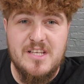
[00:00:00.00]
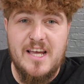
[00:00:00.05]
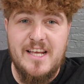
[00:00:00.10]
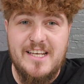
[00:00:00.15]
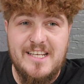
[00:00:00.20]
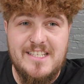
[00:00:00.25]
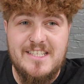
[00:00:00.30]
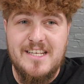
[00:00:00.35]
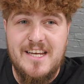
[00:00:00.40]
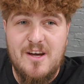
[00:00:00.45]
I
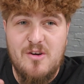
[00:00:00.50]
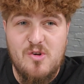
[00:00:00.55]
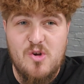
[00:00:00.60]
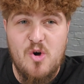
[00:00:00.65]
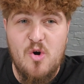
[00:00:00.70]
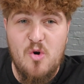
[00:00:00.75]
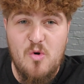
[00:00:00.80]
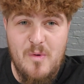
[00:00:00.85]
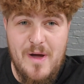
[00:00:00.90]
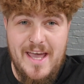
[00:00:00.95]
need to now go
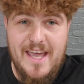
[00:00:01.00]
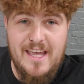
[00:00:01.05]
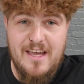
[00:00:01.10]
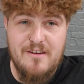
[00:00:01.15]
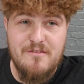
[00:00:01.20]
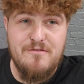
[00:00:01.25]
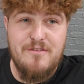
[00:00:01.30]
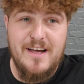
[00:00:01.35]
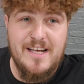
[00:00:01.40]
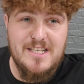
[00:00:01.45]
away
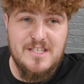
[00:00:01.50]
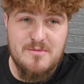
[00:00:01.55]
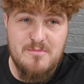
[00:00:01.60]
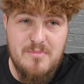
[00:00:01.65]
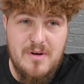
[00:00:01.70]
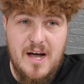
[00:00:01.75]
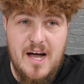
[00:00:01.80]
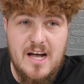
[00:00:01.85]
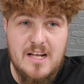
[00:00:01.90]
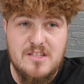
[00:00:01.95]
and find some
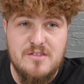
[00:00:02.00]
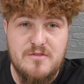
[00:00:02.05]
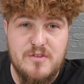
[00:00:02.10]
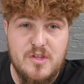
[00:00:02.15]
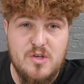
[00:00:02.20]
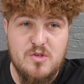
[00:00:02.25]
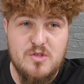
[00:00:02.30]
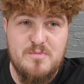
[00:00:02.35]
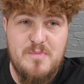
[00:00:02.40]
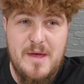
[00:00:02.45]
parts for
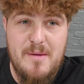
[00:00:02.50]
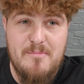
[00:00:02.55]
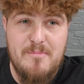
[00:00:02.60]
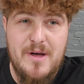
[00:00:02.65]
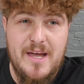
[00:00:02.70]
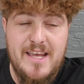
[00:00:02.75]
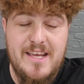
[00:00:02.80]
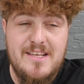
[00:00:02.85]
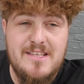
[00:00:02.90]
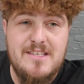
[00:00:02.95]
those pit
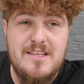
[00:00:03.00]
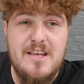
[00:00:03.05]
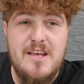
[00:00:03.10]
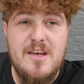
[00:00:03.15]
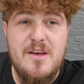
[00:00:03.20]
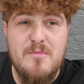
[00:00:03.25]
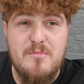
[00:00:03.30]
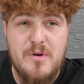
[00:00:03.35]
bikes.